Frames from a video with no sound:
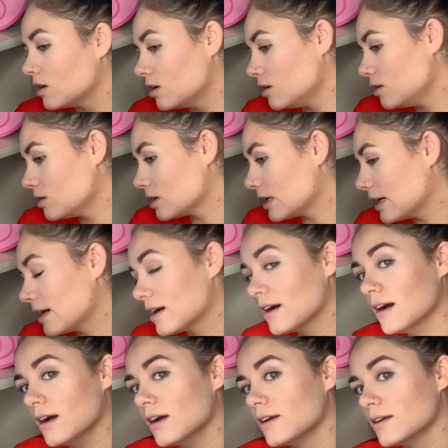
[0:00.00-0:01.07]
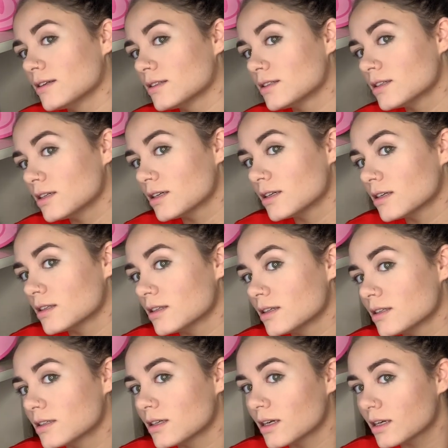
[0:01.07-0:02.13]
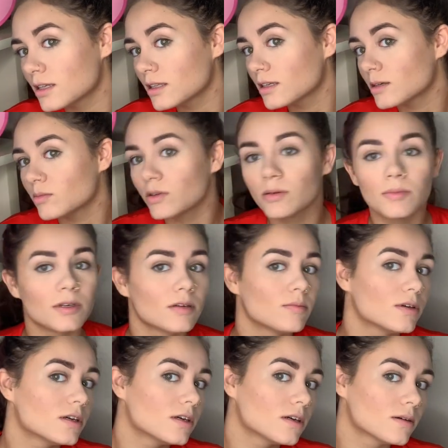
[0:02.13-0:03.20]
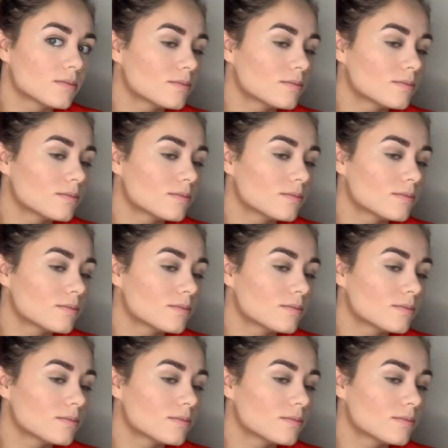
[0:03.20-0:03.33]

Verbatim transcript: you can kind of see it on this side a little bit maybe.